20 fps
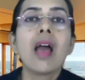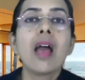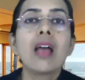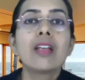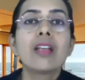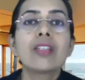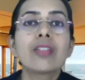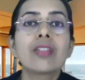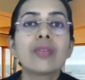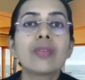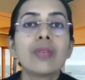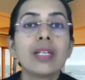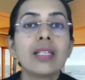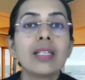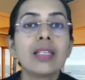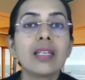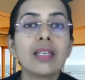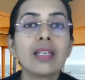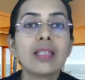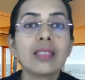So it
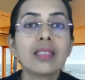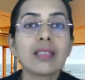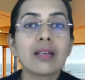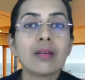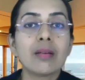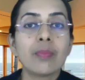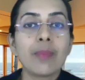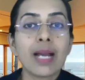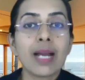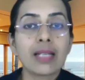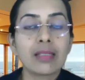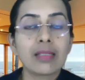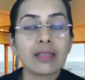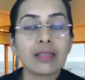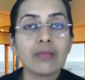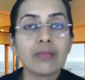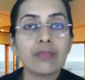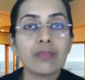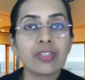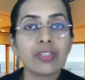is a
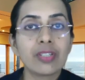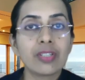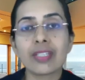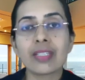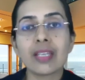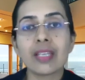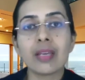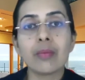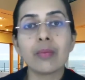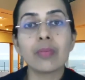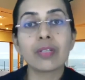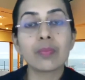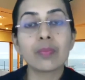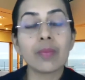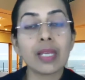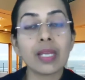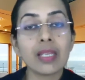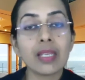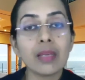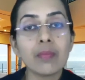pattern which came, but
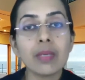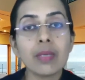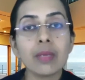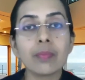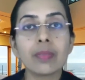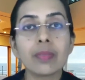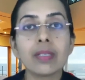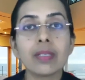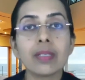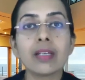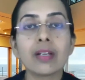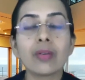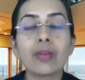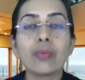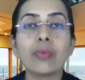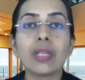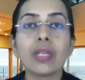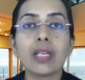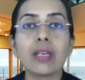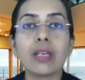many people,
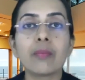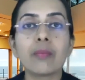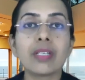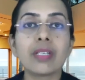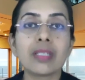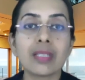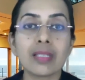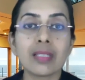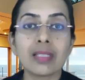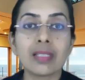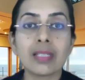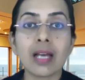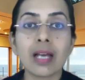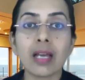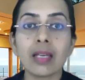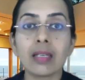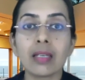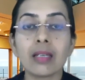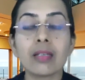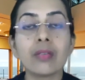including Princess
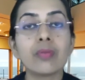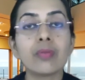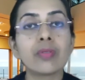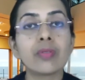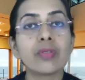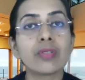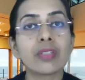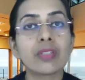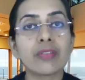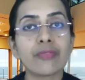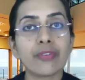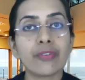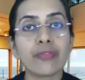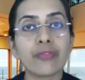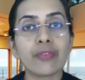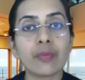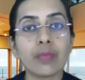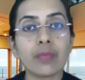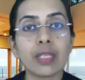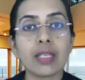Diana, used to suffer
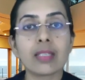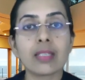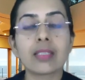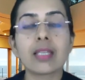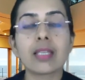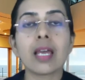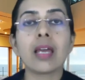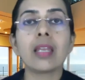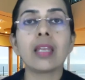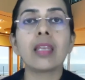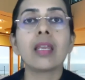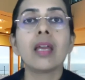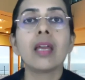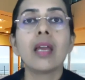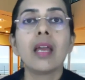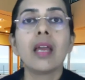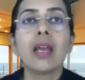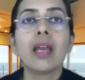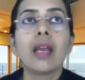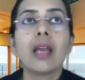from this. And,
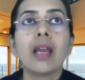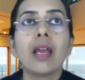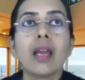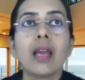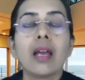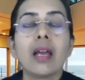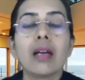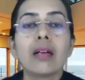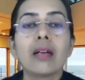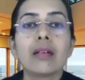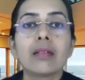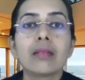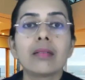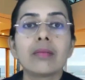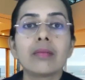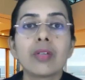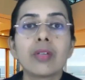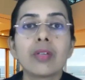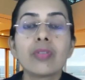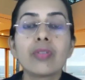
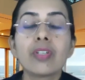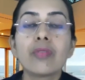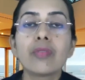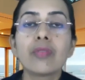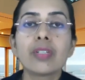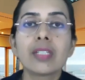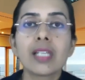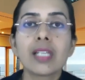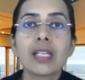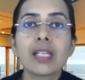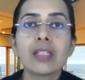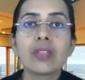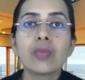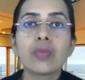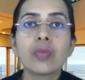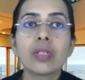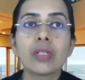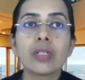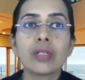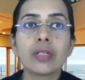you know, she would tend to
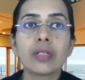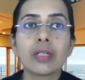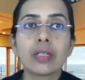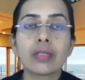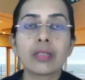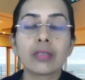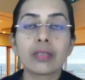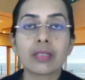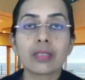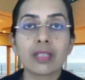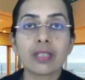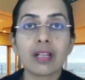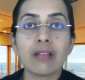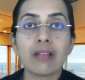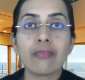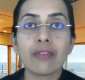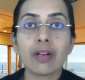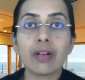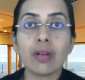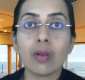hurt herself
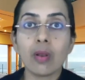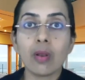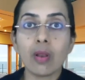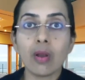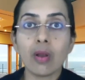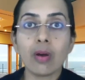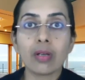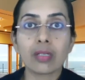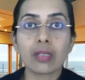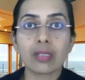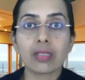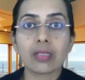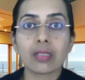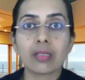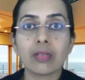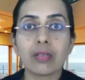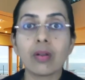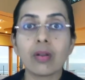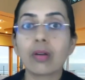a lot, not